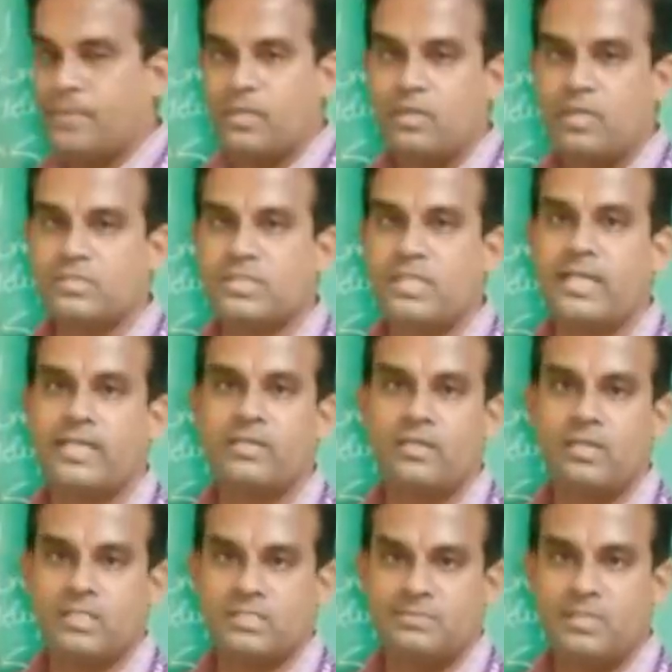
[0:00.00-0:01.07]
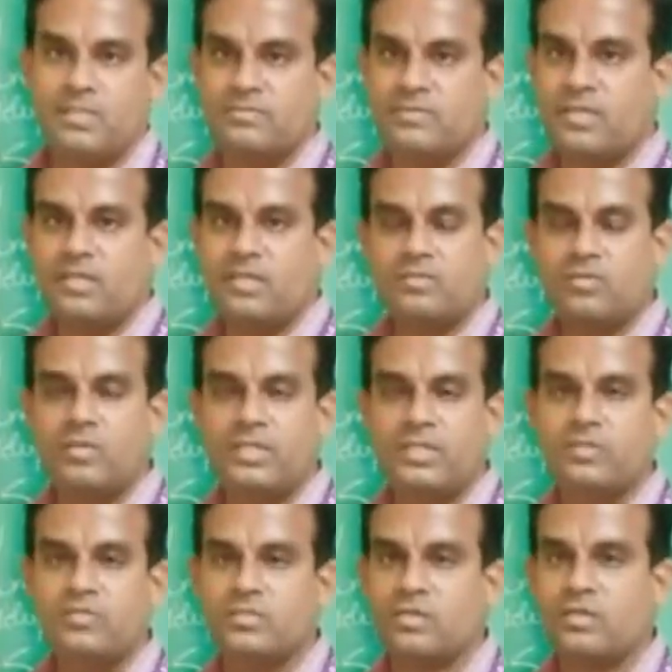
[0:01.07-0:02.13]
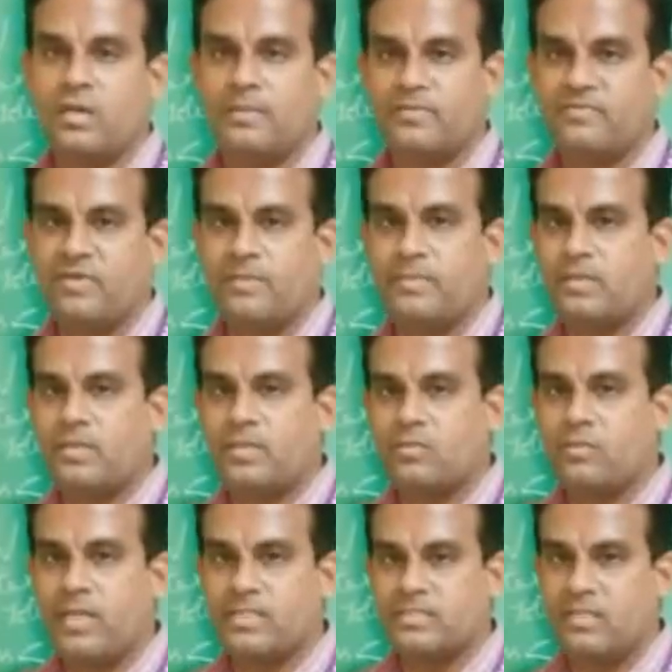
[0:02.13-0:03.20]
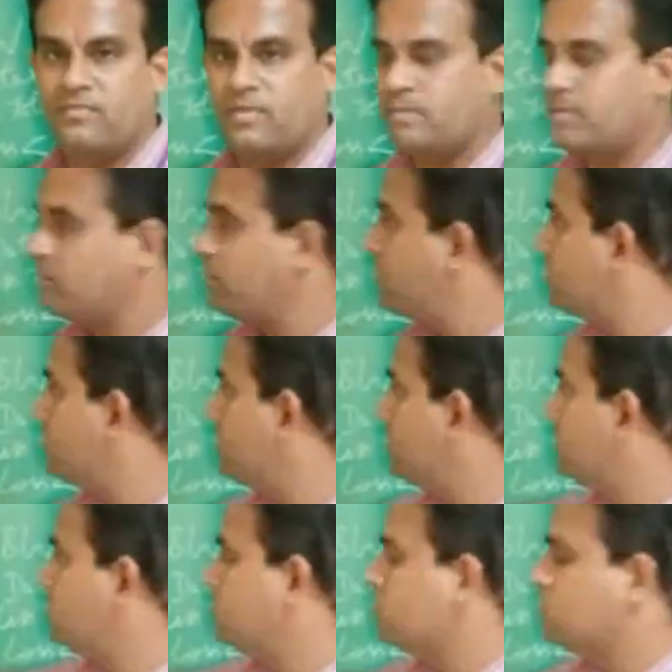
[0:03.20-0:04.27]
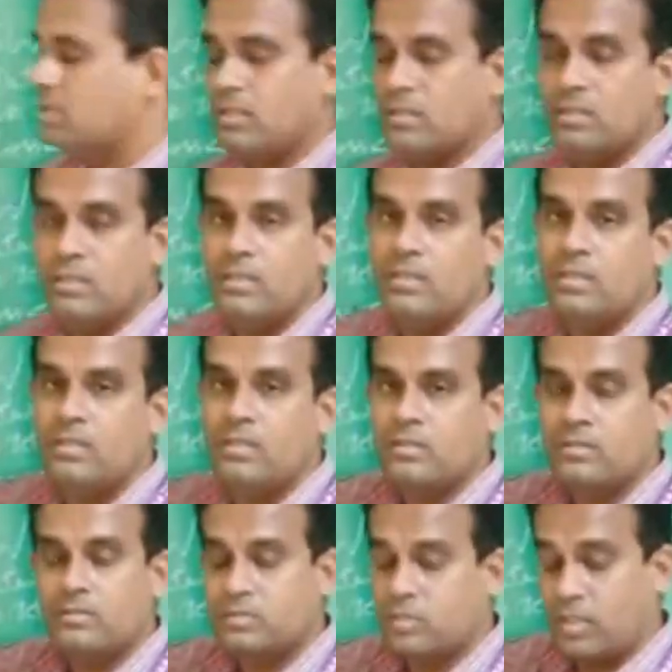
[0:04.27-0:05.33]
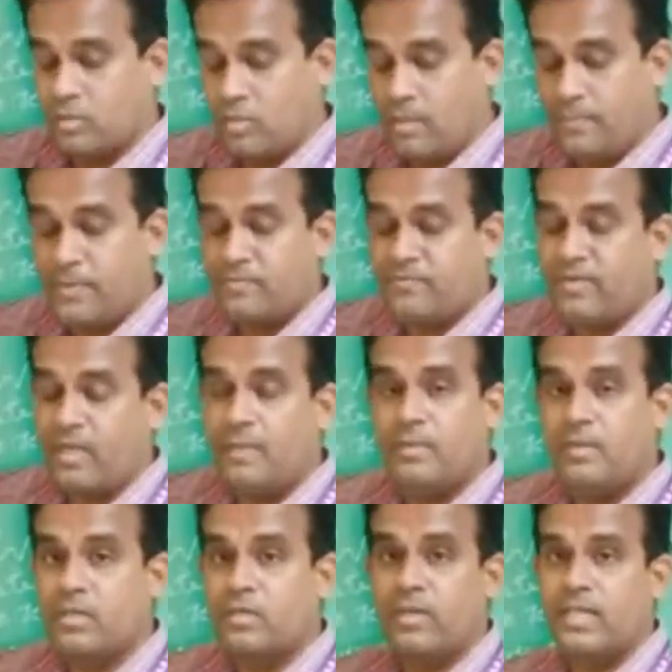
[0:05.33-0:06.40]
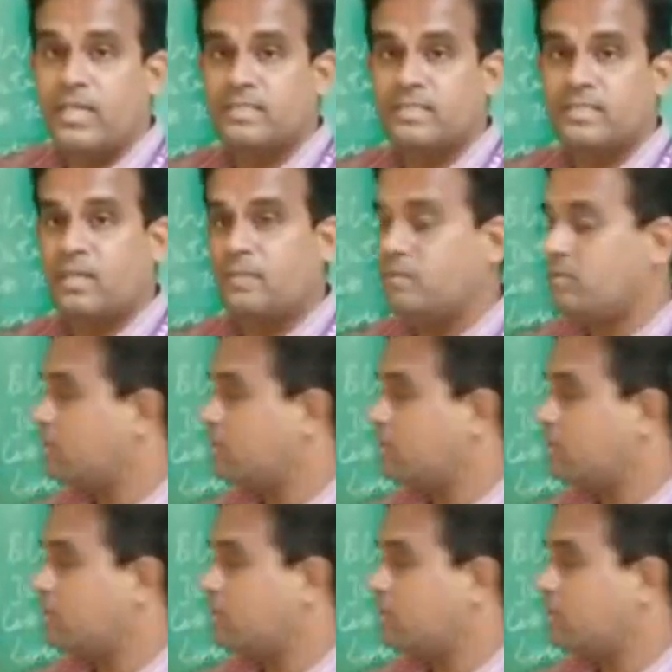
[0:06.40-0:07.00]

loss or iron loss because we are not going to use a copper fiber or a coaxial fiber. We are going to use a copper cable or a coaxial cable. We are